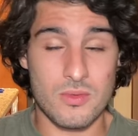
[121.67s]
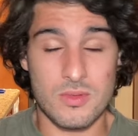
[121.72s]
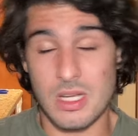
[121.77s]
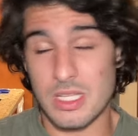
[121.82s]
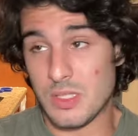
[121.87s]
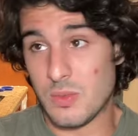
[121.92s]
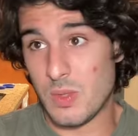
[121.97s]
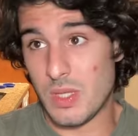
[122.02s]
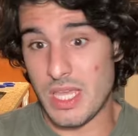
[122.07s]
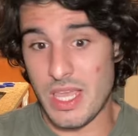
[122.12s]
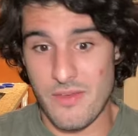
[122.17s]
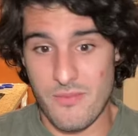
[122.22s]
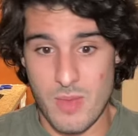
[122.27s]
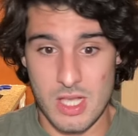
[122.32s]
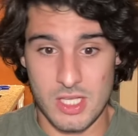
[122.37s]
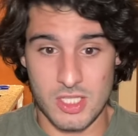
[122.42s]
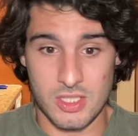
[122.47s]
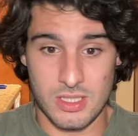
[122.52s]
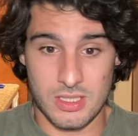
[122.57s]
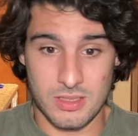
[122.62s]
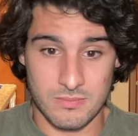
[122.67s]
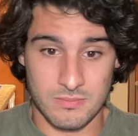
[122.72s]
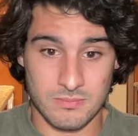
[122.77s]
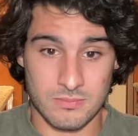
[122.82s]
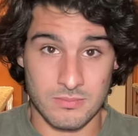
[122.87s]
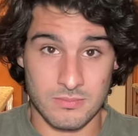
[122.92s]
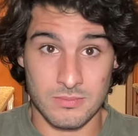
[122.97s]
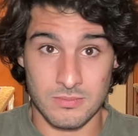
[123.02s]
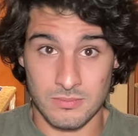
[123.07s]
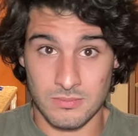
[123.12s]
doesn't really give much
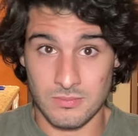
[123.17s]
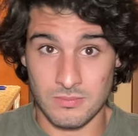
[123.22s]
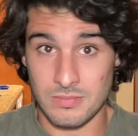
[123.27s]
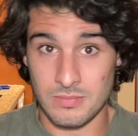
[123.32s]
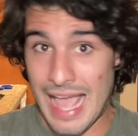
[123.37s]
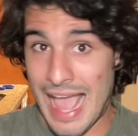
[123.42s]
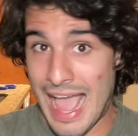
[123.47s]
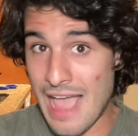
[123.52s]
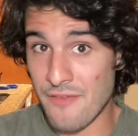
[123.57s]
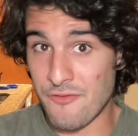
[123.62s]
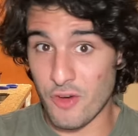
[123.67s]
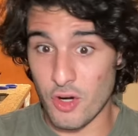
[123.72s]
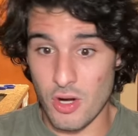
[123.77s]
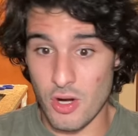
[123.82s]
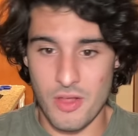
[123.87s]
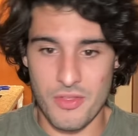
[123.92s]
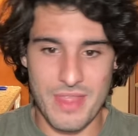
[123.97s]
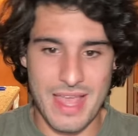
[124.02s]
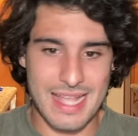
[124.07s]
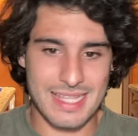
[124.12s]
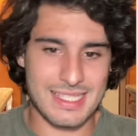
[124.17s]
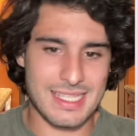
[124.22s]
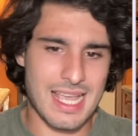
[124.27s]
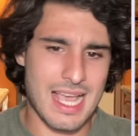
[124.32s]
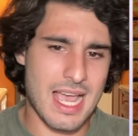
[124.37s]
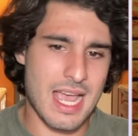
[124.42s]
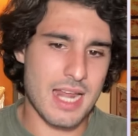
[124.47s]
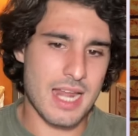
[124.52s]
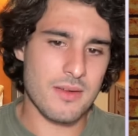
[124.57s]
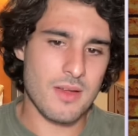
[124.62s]
effort on that
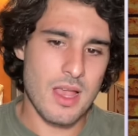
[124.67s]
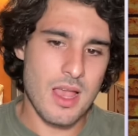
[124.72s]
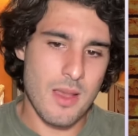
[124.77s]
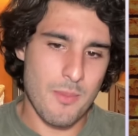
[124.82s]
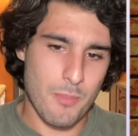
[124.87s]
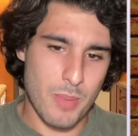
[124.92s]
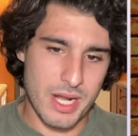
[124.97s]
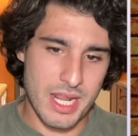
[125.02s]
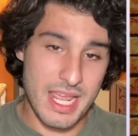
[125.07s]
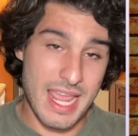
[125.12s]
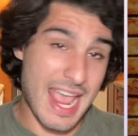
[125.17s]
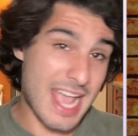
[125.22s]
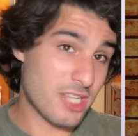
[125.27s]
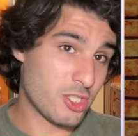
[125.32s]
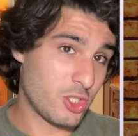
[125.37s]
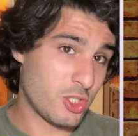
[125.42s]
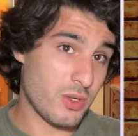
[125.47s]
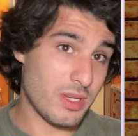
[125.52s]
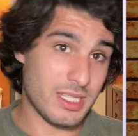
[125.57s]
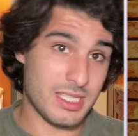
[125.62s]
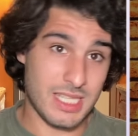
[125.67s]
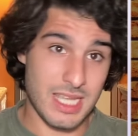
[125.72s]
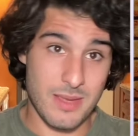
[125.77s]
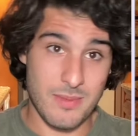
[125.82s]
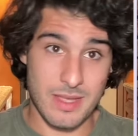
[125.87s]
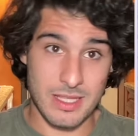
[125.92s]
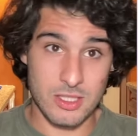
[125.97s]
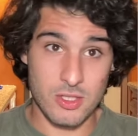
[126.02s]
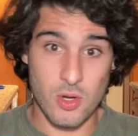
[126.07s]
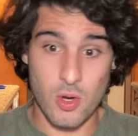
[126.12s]
side, but he can shoot his team
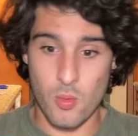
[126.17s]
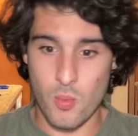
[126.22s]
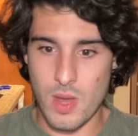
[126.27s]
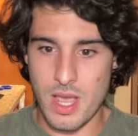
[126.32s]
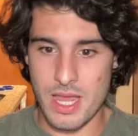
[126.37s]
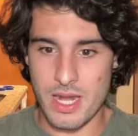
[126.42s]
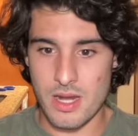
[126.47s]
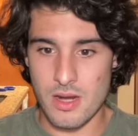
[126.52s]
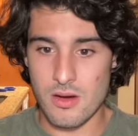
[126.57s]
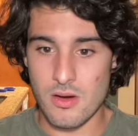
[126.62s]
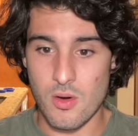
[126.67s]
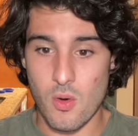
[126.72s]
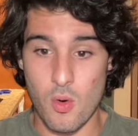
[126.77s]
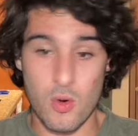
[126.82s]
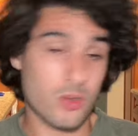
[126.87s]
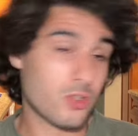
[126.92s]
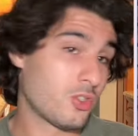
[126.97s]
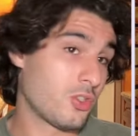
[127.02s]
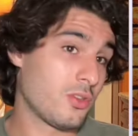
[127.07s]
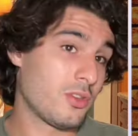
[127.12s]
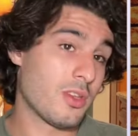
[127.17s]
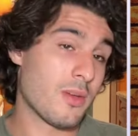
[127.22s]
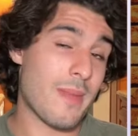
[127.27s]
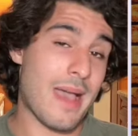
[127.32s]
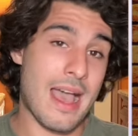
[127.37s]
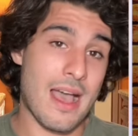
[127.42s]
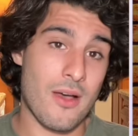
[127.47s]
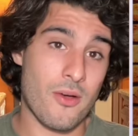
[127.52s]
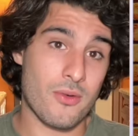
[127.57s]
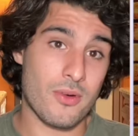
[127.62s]
into a win or shoot them
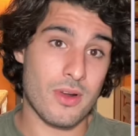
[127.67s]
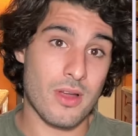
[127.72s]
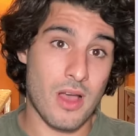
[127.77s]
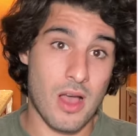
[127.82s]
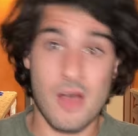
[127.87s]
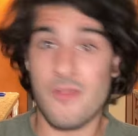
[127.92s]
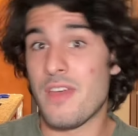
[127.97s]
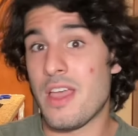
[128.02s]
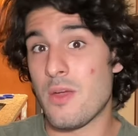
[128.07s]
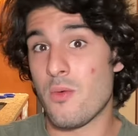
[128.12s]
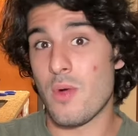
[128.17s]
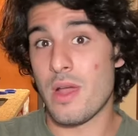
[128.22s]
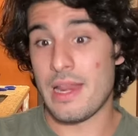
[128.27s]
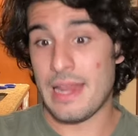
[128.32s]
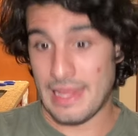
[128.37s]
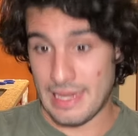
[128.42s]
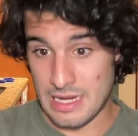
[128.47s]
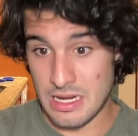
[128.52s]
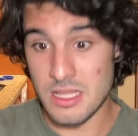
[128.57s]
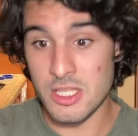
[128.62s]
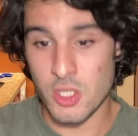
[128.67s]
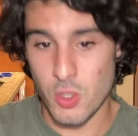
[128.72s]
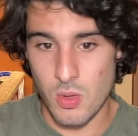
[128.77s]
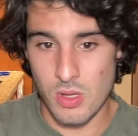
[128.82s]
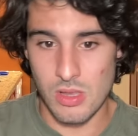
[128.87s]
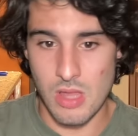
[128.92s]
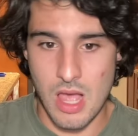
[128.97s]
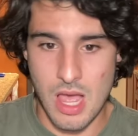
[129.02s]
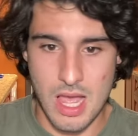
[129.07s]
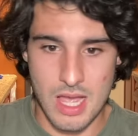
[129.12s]
out of a win and into a
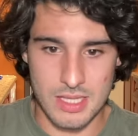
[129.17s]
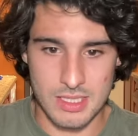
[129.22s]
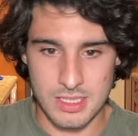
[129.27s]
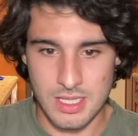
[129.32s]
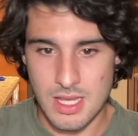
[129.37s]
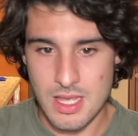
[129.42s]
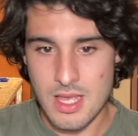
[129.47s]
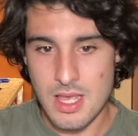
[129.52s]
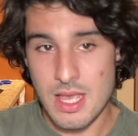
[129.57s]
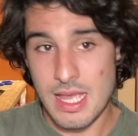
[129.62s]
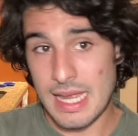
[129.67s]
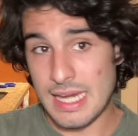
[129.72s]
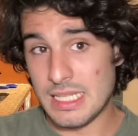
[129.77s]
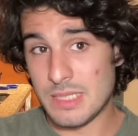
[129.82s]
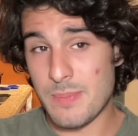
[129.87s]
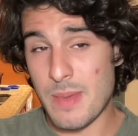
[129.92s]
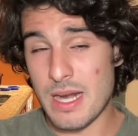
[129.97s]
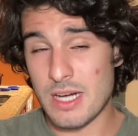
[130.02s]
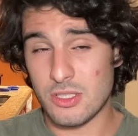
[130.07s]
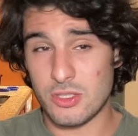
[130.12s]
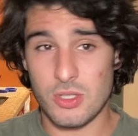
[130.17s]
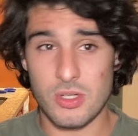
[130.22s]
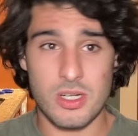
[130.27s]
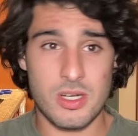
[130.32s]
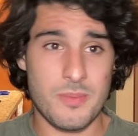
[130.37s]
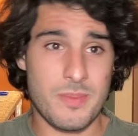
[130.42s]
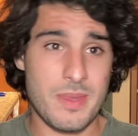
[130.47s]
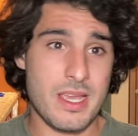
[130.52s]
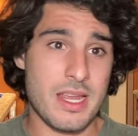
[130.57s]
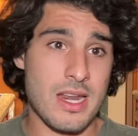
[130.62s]
loss. And he's better suited to
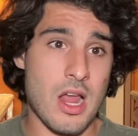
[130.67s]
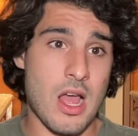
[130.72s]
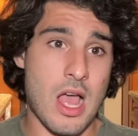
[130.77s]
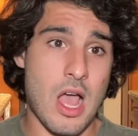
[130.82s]
be an